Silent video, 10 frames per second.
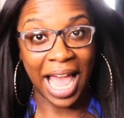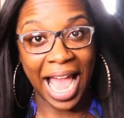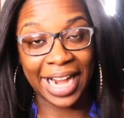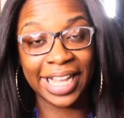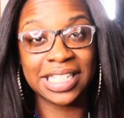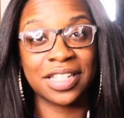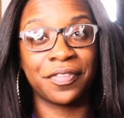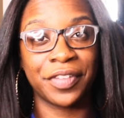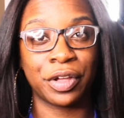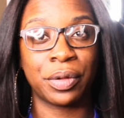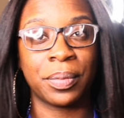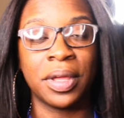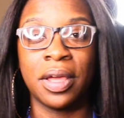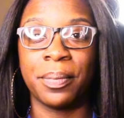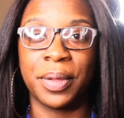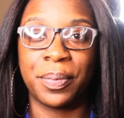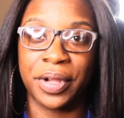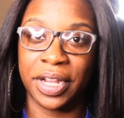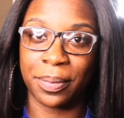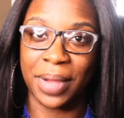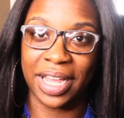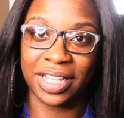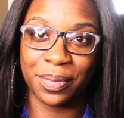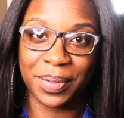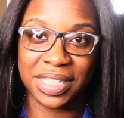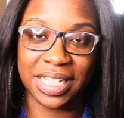I didn't get to film me putting my clip-ins